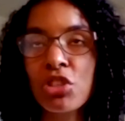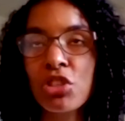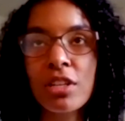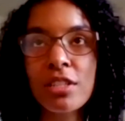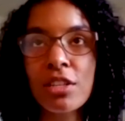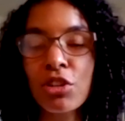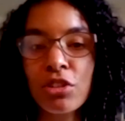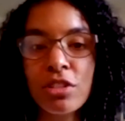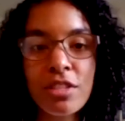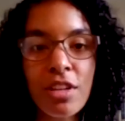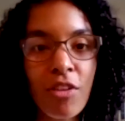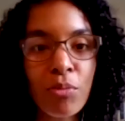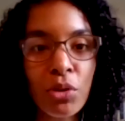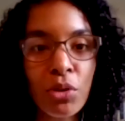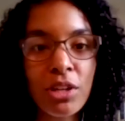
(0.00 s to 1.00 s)
just in her
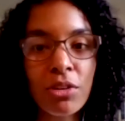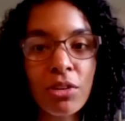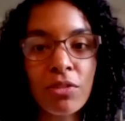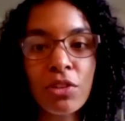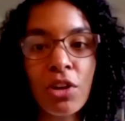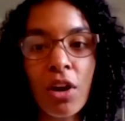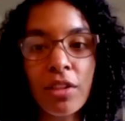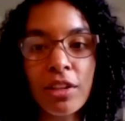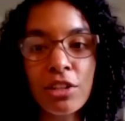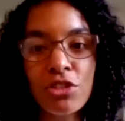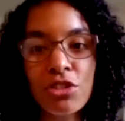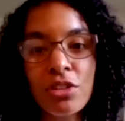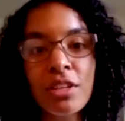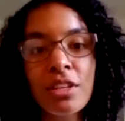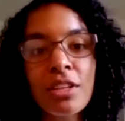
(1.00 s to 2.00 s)
sophomore year of
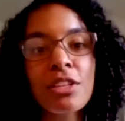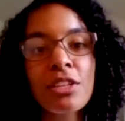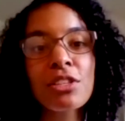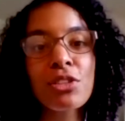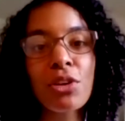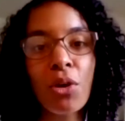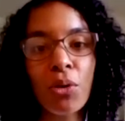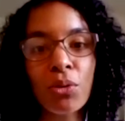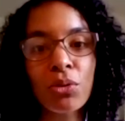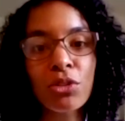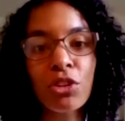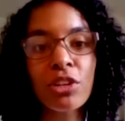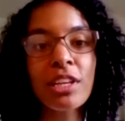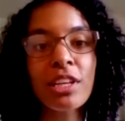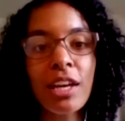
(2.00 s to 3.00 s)
college, so
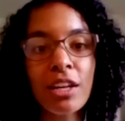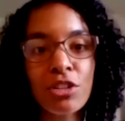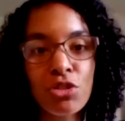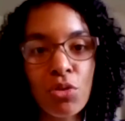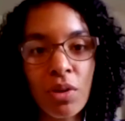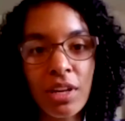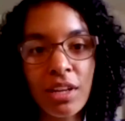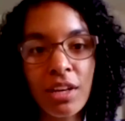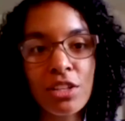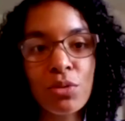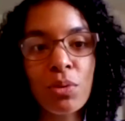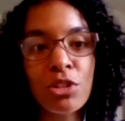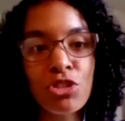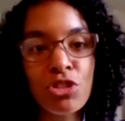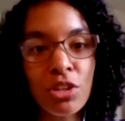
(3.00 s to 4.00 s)
looking at joining
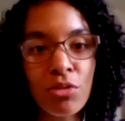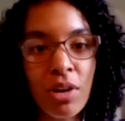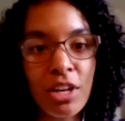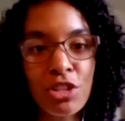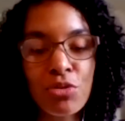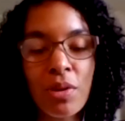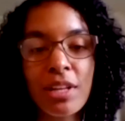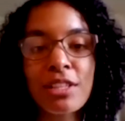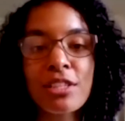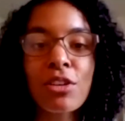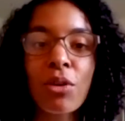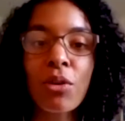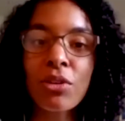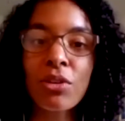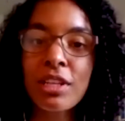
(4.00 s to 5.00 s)
us when she graduates.
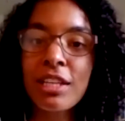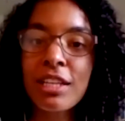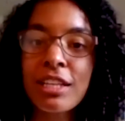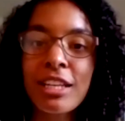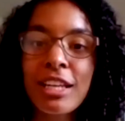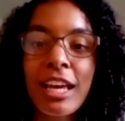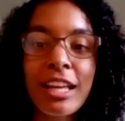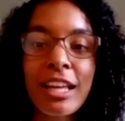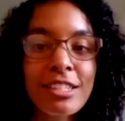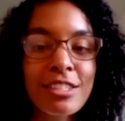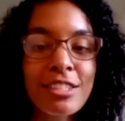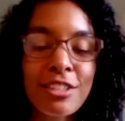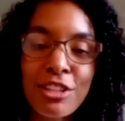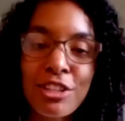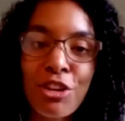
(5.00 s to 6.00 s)
So
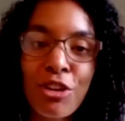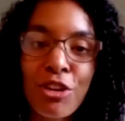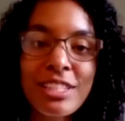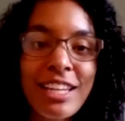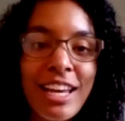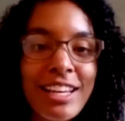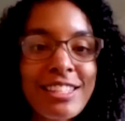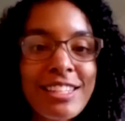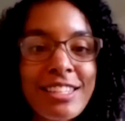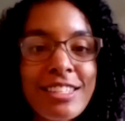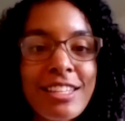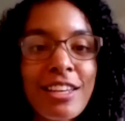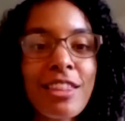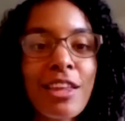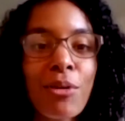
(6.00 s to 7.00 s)
it's you know it's nice to
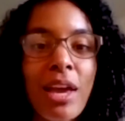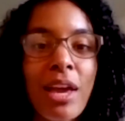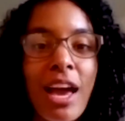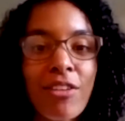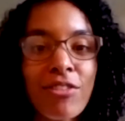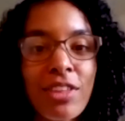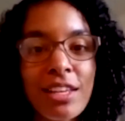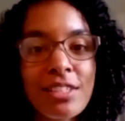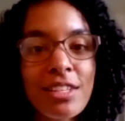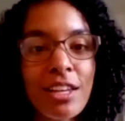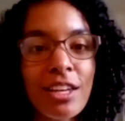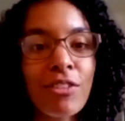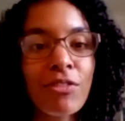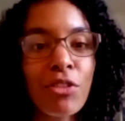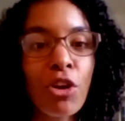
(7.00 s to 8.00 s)
see that we have that
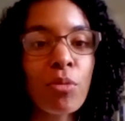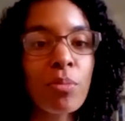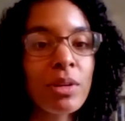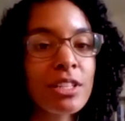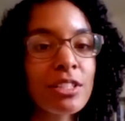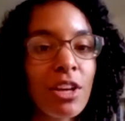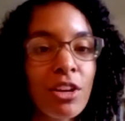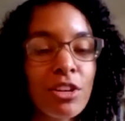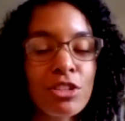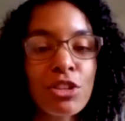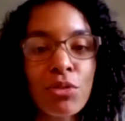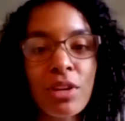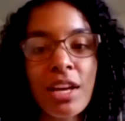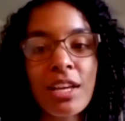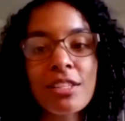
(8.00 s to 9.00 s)
steady flow, but it's
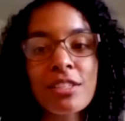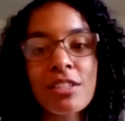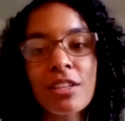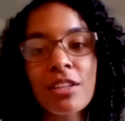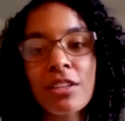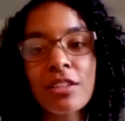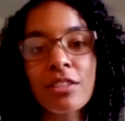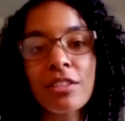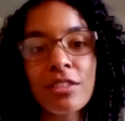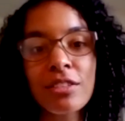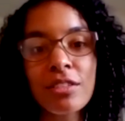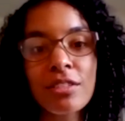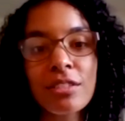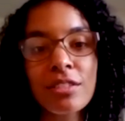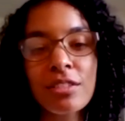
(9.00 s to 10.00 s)
also nice to
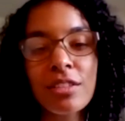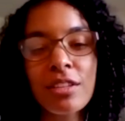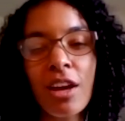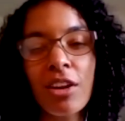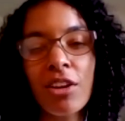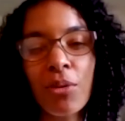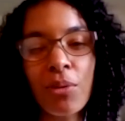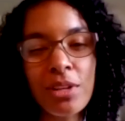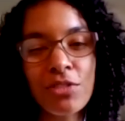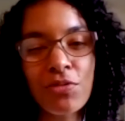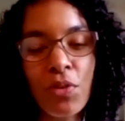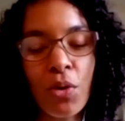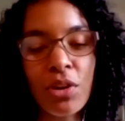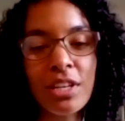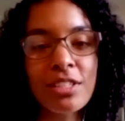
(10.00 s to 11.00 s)
to not always
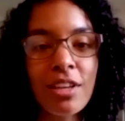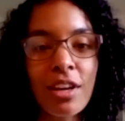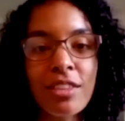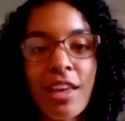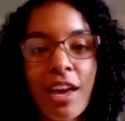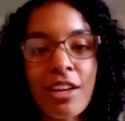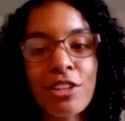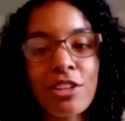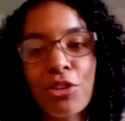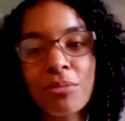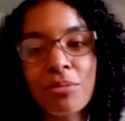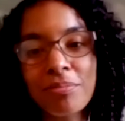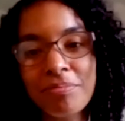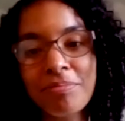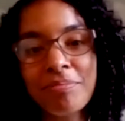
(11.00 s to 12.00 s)
focus on that
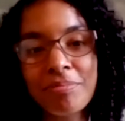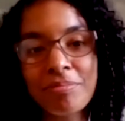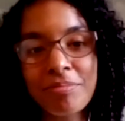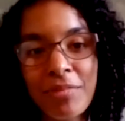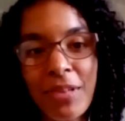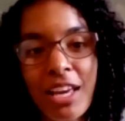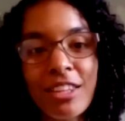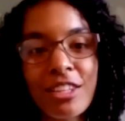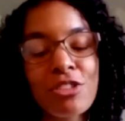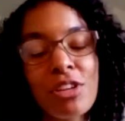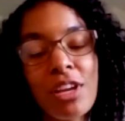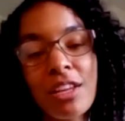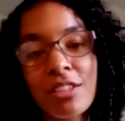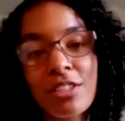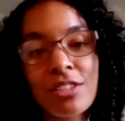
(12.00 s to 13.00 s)
too. And
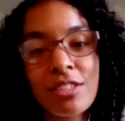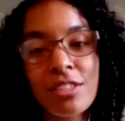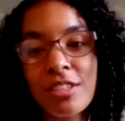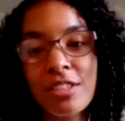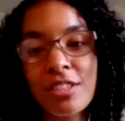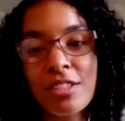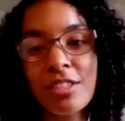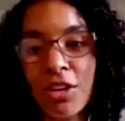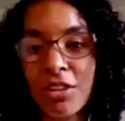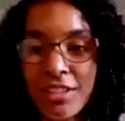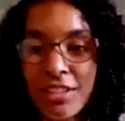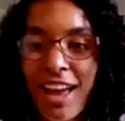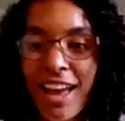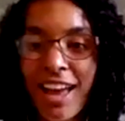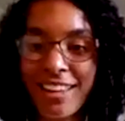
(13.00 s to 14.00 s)

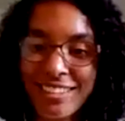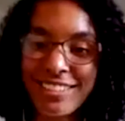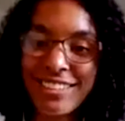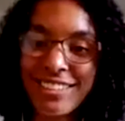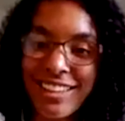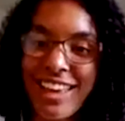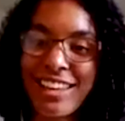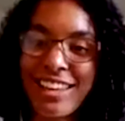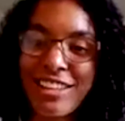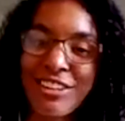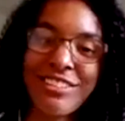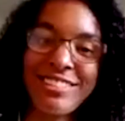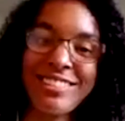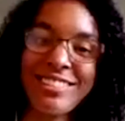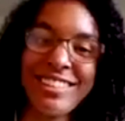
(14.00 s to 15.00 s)
yeah, thank
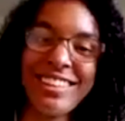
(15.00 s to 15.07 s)
you.